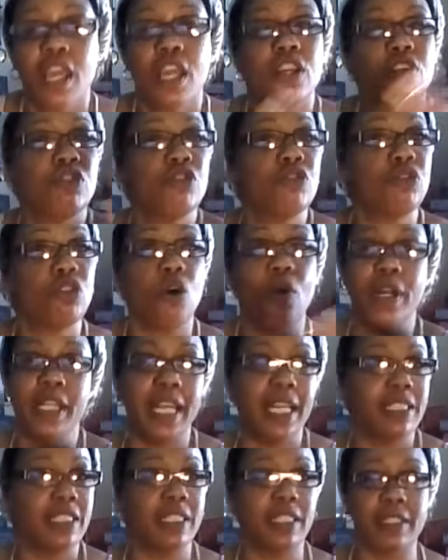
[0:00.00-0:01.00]
you throwing
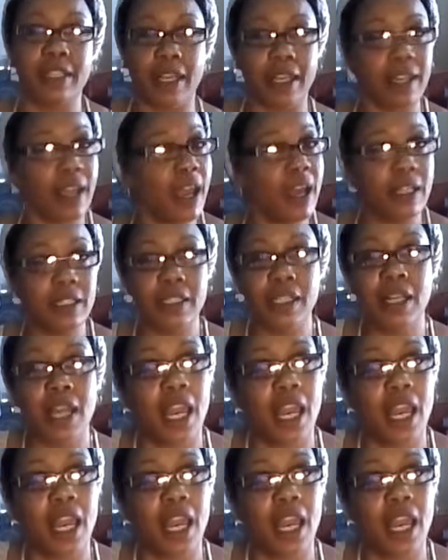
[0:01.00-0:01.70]
that shit together,